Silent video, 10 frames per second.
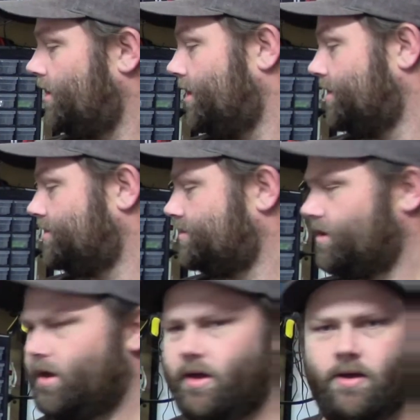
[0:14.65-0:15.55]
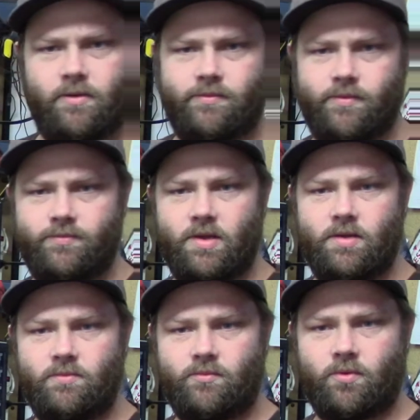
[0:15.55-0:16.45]
It's uh,
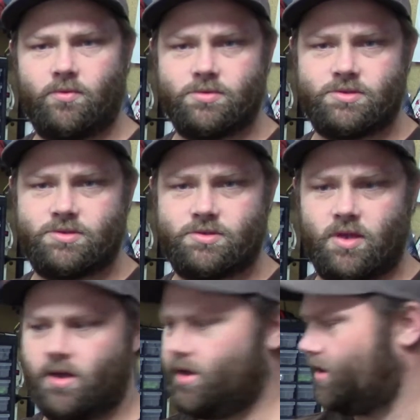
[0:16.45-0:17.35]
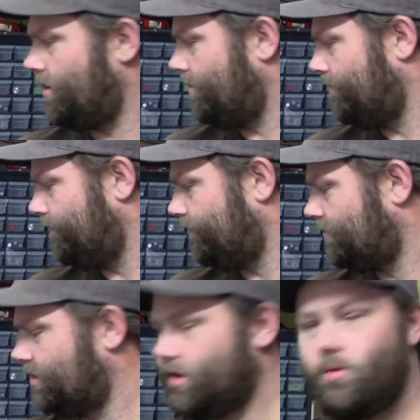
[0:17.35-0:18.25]
15 volts, um,
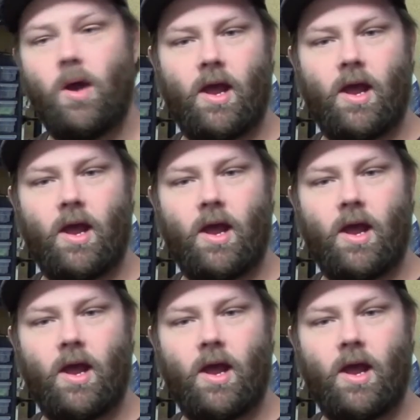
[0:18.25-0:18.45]
2